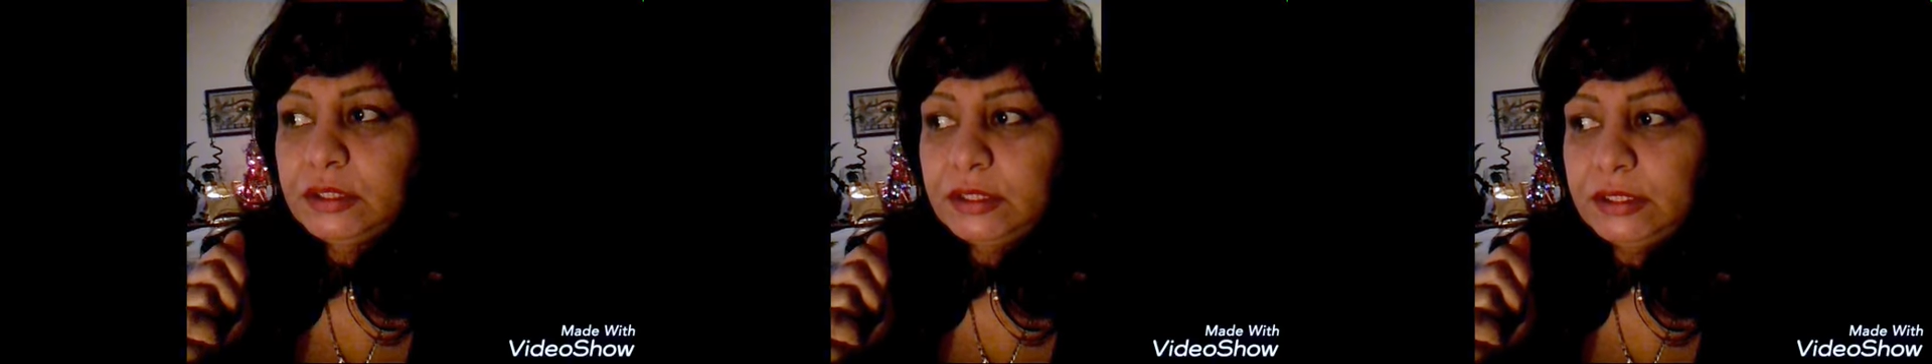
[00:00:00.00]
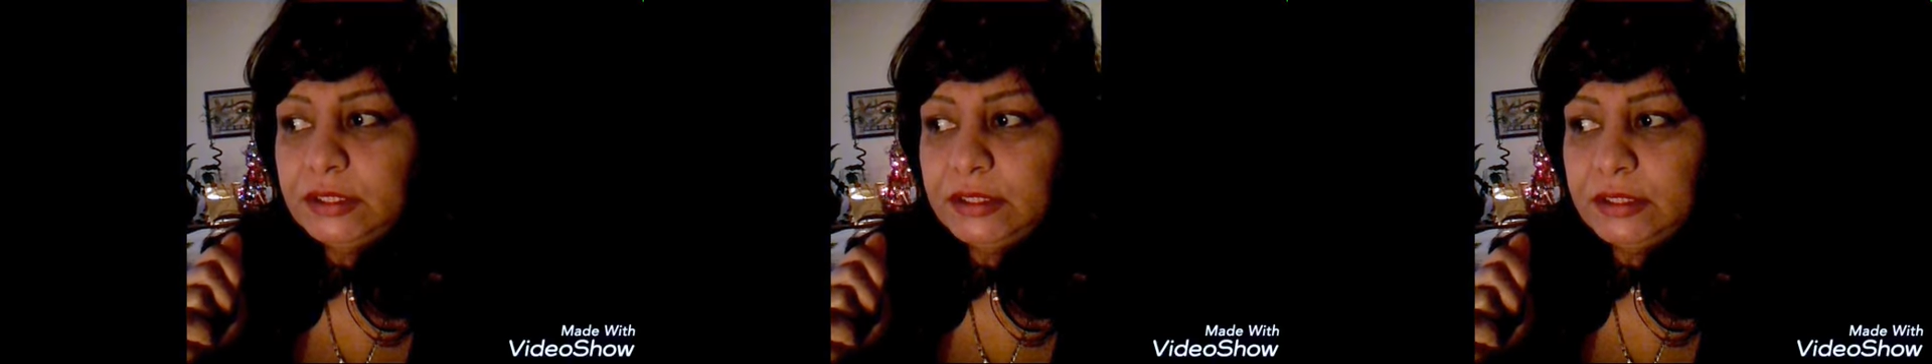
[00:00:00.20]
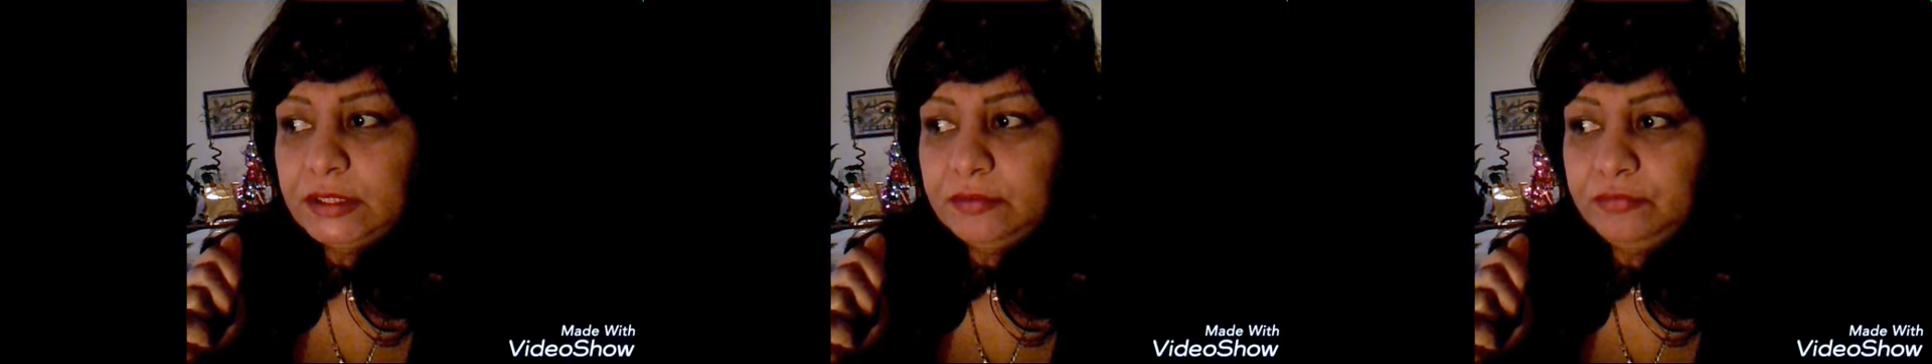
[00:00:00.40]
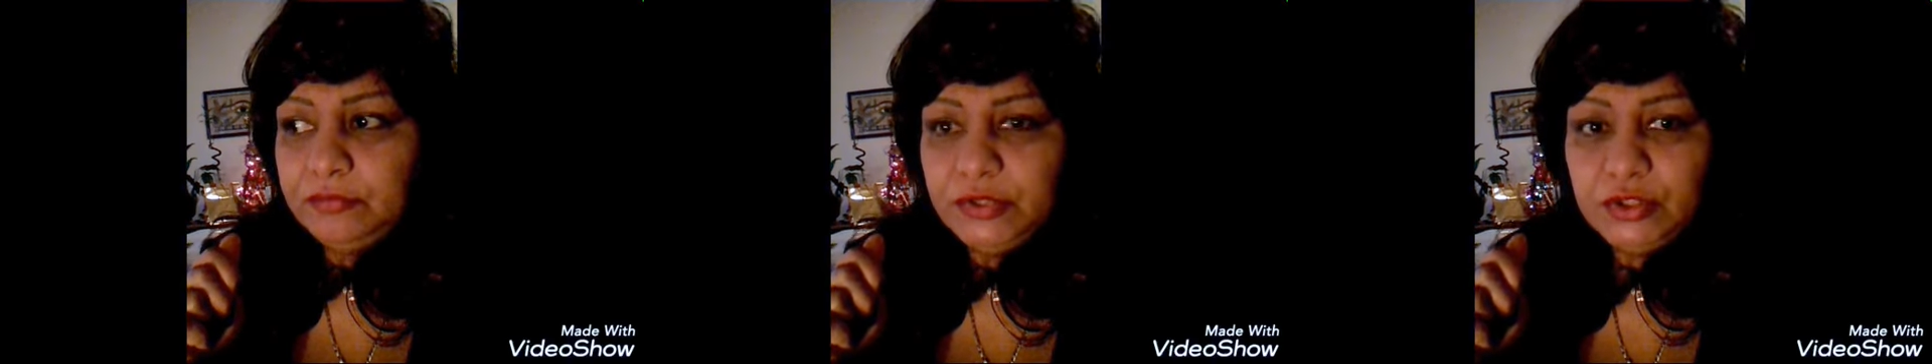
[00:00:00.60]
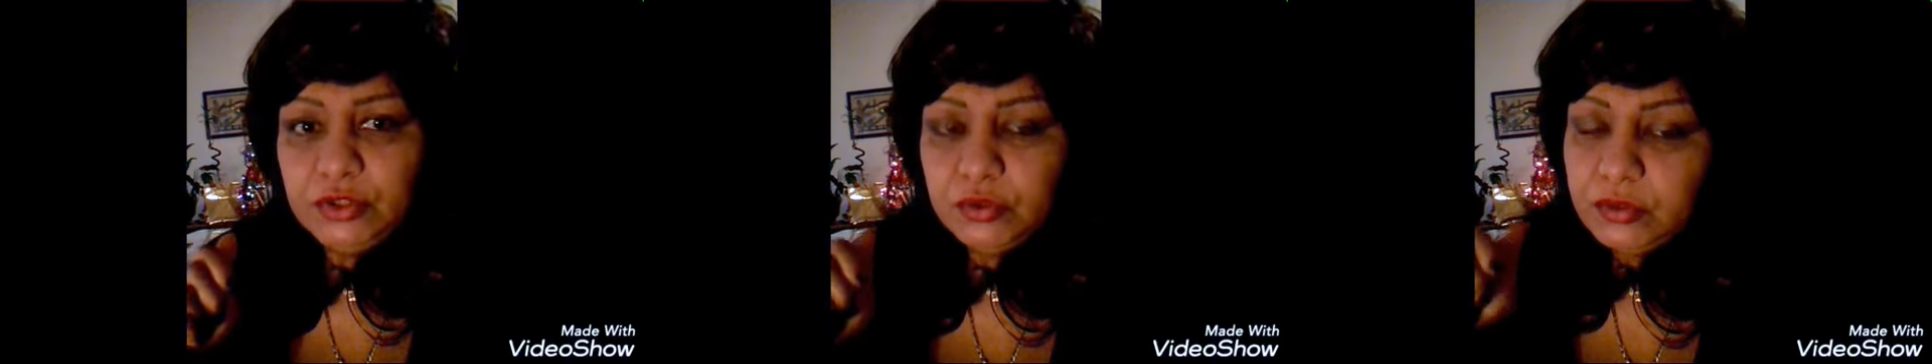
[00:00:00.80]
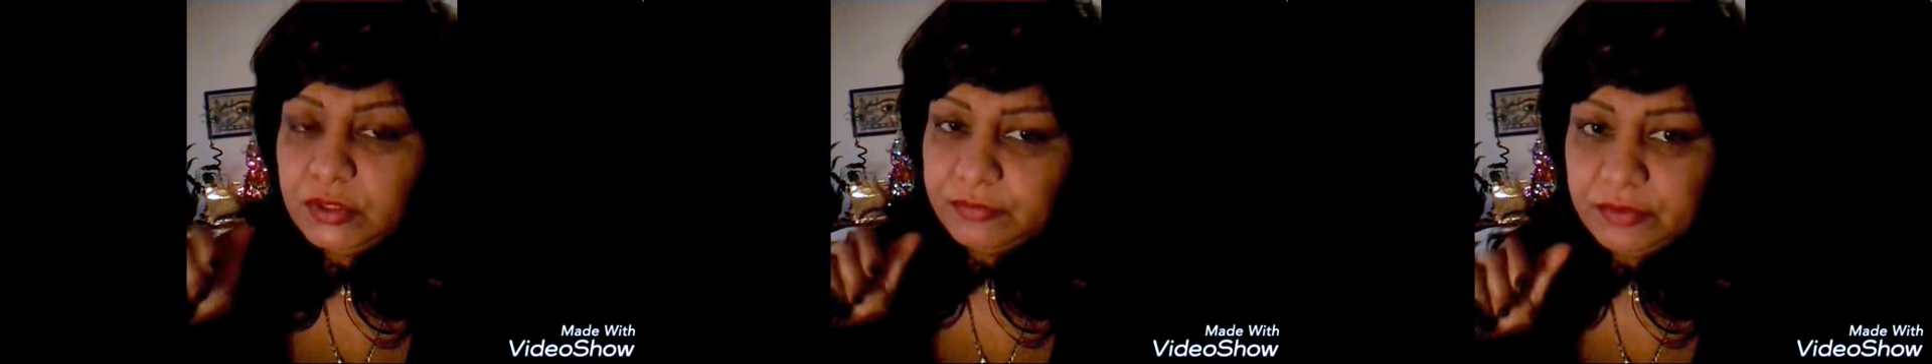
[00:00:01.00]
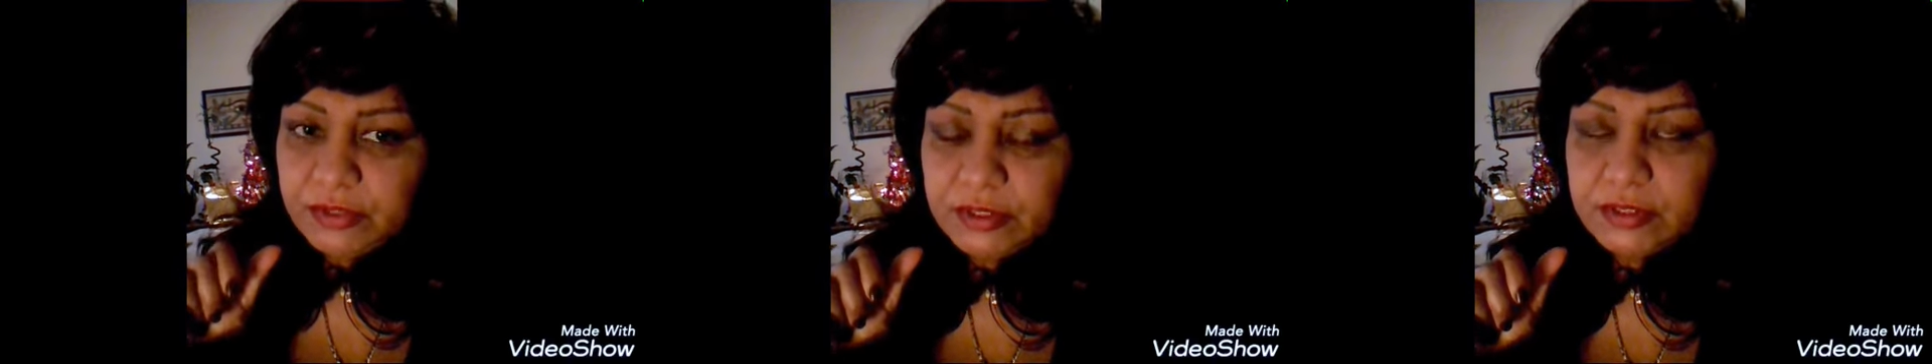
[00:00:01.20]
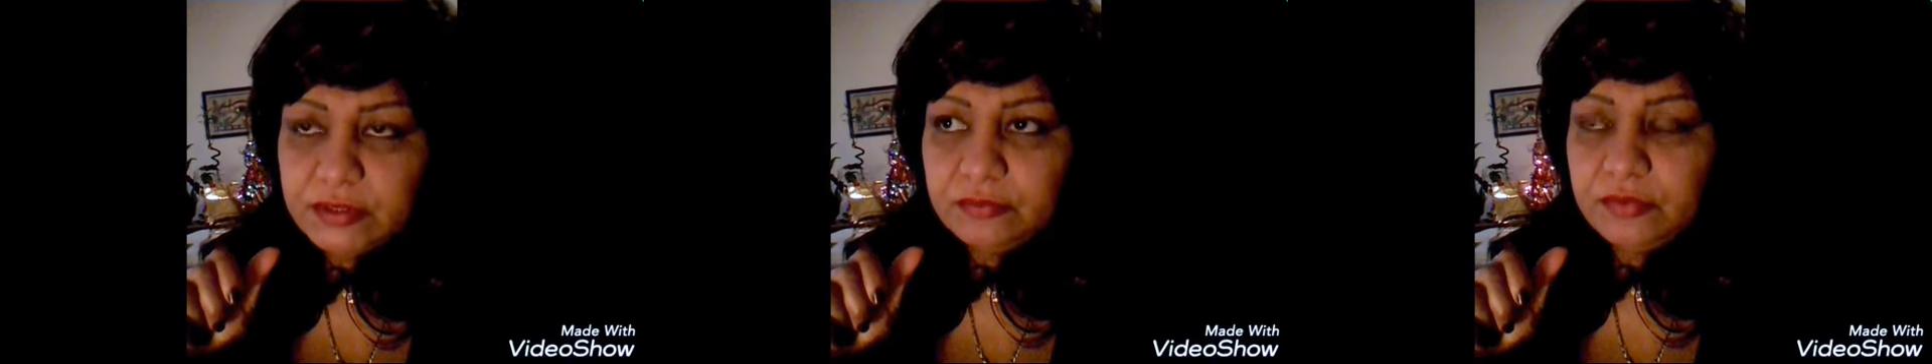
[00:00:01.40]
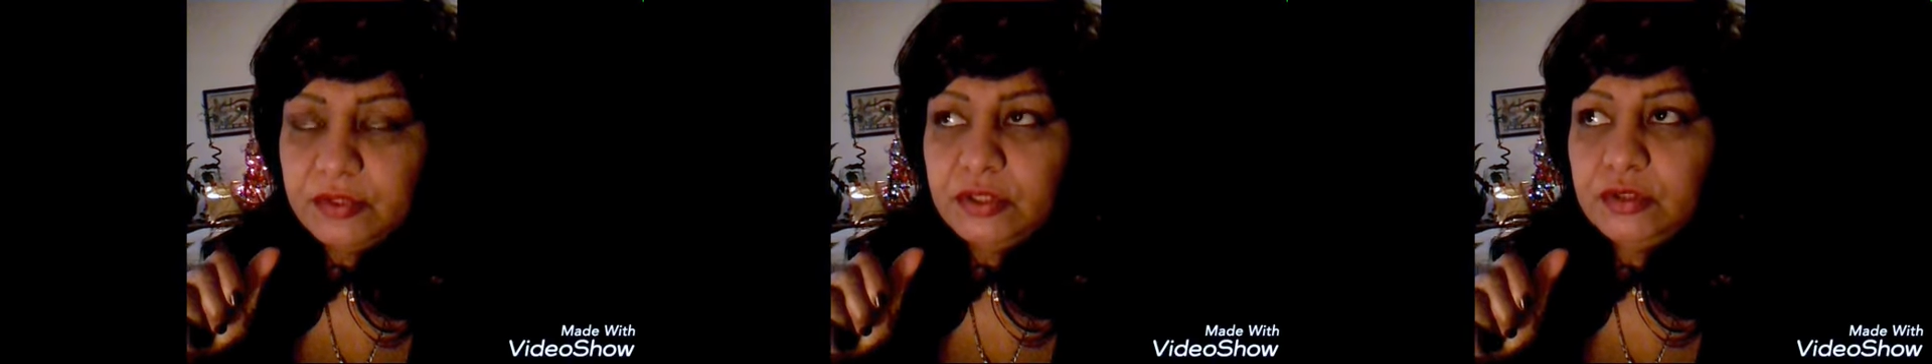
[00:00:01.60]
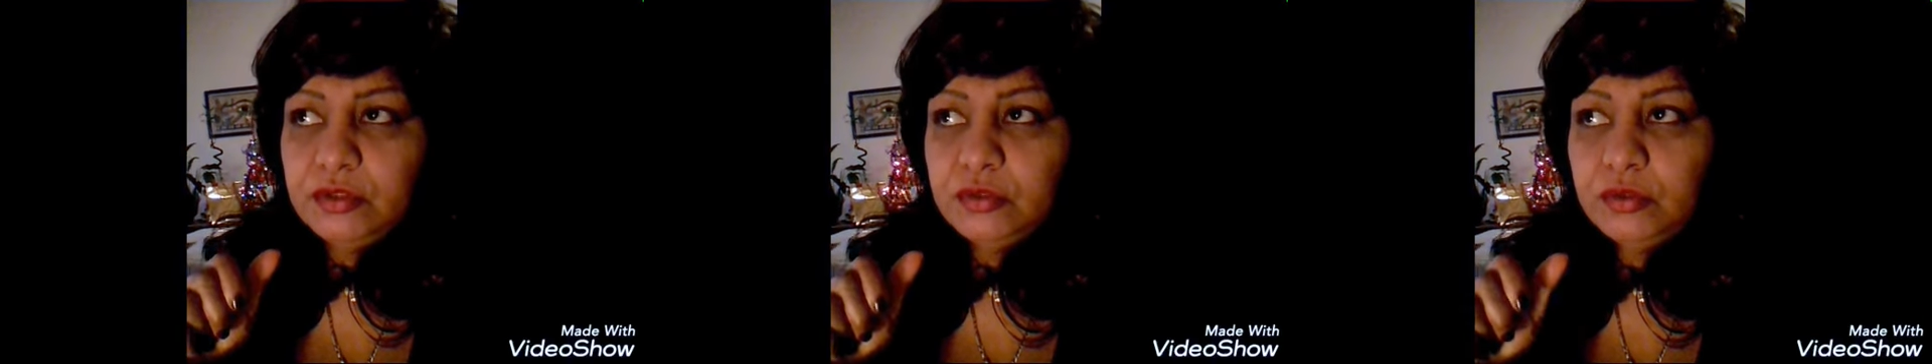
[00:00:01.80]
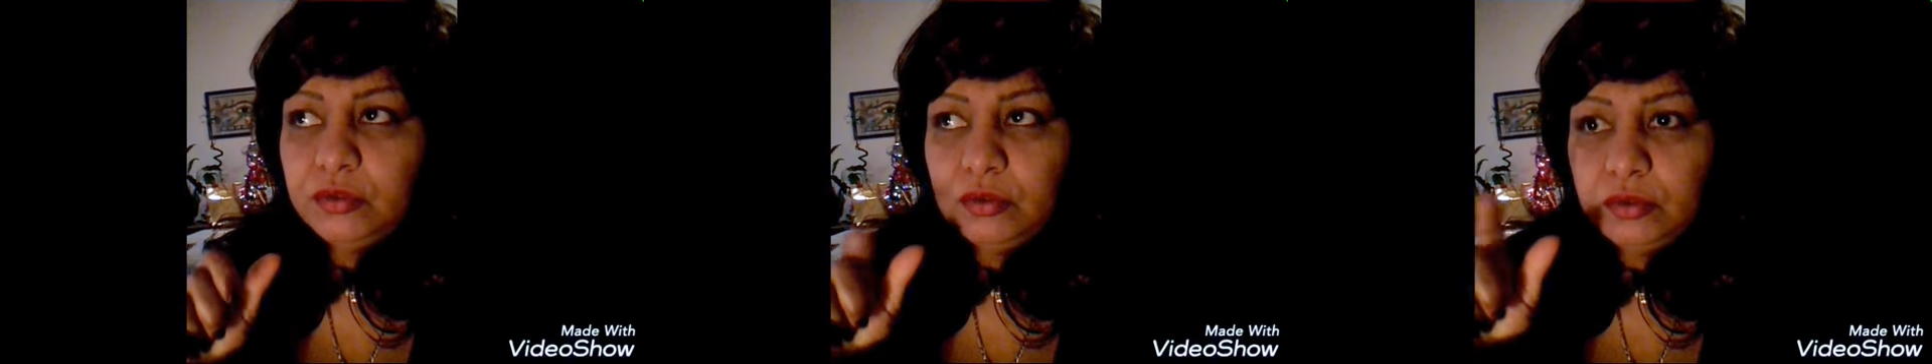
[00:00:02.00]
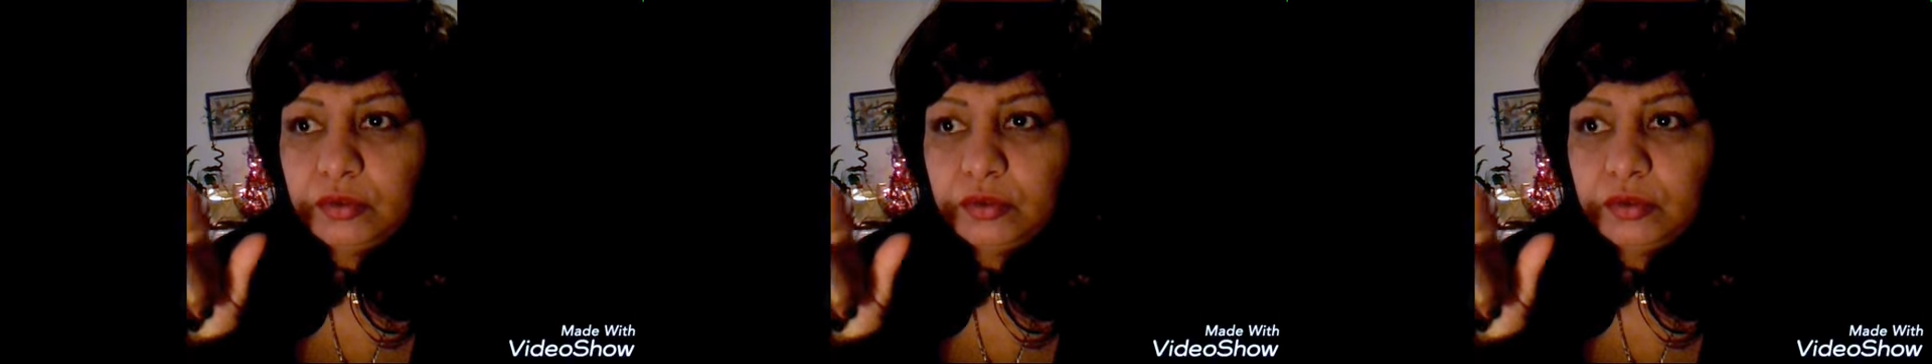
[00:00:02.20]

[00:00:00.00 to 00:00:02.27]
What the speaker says: video, the first video,